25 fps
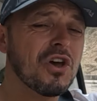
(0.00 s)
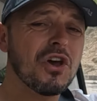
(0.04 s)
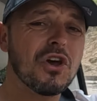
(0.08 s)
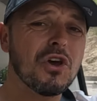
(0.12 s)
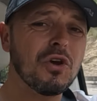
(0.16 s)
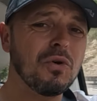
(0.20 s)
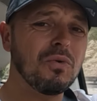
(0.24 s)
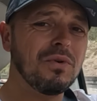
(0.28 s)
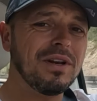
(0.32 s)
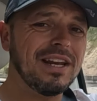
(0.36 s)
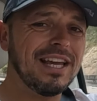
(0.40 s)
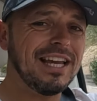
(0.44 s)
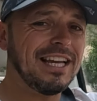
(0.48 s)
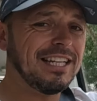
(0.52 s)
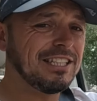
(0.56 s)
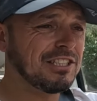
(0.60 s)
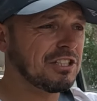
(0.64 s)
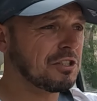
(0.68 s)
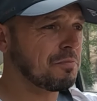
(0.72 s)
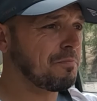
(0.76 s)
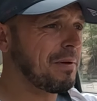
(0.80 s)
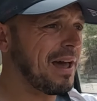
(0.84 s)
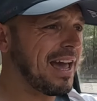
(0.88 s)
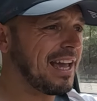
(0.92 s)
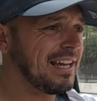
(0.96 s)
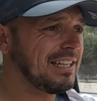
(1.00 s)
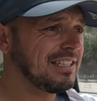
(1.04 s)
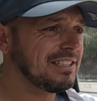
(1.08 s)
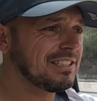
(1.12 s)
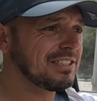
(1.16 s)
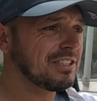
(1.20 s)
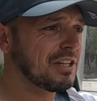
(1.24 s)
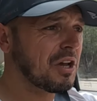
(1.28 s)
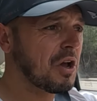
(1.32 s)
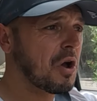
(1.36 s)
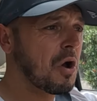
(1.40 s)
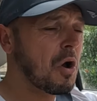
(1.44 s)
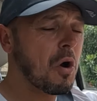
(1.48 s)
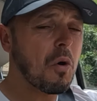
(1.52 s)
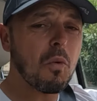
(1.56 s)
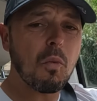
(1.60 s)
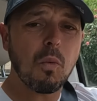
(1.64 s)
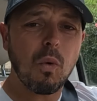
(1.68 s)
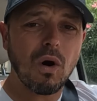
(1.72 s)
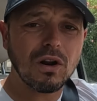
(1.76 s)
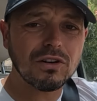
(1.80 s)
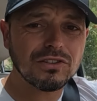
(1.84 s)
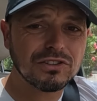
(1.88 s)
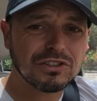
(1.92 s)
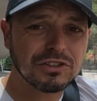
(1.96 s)
who need space,
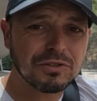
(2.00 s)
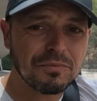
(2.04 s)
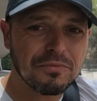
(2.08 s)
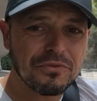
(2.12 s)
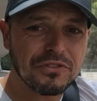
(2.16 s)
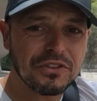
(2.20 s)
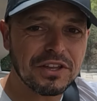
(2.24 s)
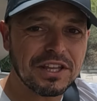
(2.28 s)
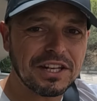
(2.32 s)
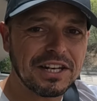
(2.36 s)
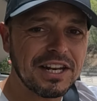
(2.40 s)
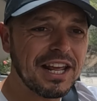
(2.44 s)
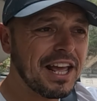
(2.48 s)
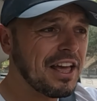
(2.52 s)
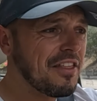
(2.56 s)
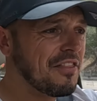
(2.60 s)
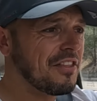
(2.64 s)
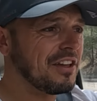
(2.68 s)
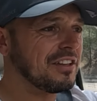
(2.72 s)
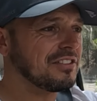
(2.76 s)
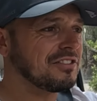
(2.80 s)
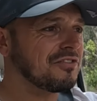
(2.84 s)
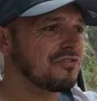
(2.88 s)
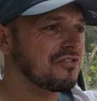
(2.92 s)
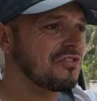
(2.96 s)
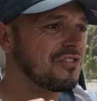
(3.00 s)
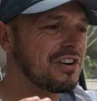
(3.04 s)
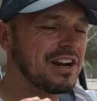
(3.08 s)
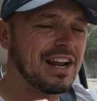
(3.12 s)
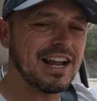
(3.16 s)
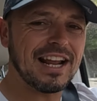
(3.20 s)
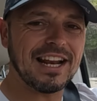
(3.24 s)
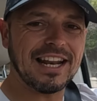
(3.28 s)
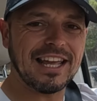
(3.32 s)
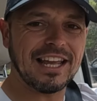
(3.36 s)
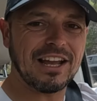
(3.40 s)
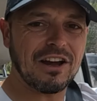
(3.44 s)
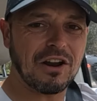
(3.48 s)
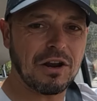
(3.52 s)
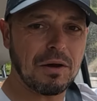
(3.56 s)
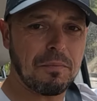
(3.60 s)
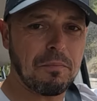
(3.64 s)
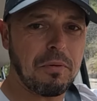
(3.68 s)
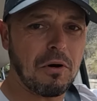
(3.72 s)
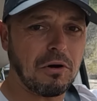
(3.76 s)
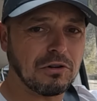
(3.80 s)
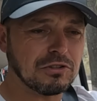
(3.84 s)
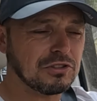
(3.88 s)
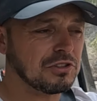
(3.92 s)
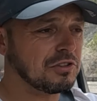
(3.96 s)
want something that's really going to
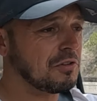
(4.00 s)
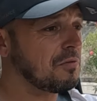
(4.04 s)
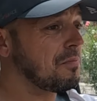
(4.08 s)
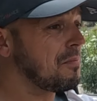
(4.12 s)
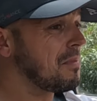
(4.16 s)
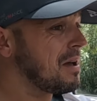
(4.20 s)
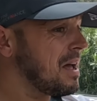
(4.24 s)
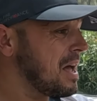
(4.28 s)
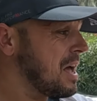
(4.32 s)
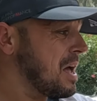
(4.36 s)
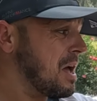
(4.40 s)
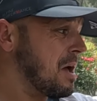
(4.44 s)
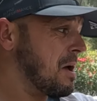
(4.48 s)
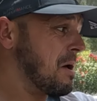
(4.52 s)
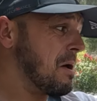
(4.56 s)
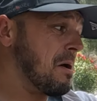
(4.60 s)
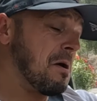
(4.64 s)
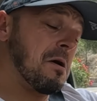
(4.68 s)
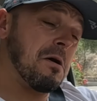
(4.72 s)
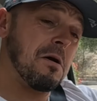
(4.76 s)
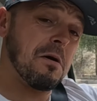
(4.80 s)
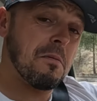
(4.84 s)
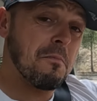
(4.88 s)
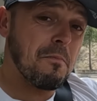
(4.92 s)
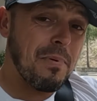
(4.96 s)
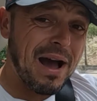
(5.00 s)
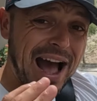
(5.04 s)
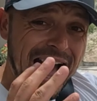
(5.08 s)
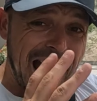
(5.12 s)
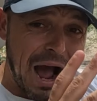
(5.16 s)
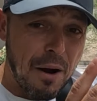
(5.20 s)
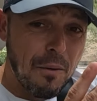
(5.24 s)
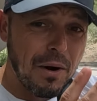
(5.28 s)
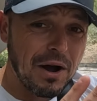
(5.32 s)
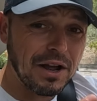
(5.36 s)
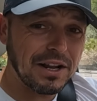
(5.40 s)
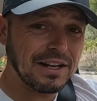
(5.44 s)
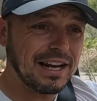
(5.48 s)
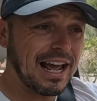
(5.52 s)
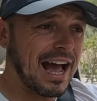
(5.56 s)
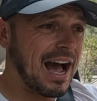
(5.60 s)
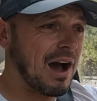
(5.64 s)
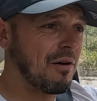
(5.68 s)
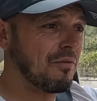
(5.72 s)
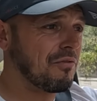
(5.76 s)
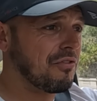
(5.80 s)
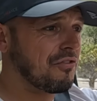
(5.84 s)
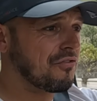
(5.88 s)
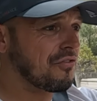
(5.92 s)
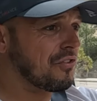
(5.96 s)
put some power
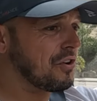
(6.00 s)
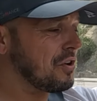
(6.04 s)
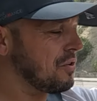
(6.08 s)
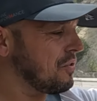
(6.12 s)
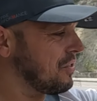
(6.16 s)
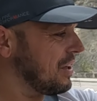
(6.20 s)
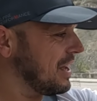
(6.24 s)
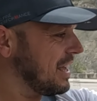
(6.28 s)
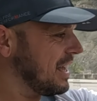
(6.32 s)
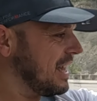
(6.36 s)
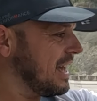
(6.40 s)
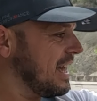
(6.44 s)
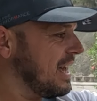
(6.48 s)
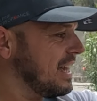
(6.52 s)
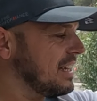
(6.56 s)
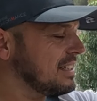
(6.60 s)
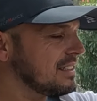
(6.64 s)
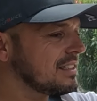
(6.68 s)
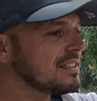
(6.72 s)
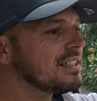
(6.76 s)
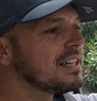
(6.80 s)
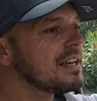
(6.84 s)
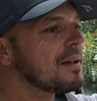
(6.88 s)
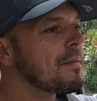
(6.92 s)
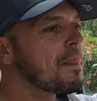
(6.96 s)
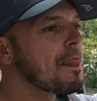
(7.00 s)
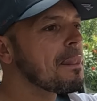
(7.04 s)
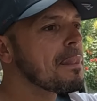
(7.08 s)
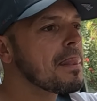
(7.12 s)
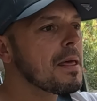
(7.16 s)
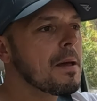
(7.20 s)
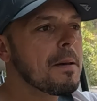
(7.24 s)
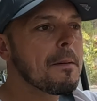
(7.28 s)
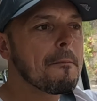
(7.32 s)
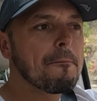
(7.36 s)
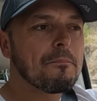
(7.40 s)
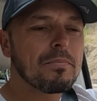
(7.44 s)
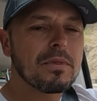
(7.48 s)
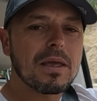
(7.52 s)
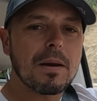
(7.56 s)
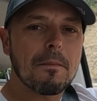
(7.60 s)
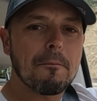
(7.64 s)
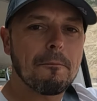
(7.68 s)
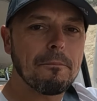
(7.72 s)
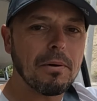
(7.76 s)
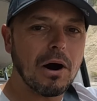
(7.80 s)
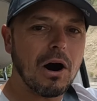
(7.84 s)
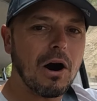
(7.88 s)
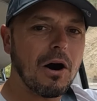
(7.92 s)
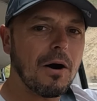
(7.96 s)
down through the gears,
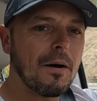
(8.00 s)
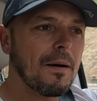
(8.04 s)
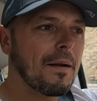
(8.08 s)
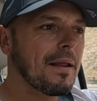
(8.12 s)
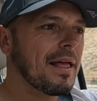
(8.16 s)
but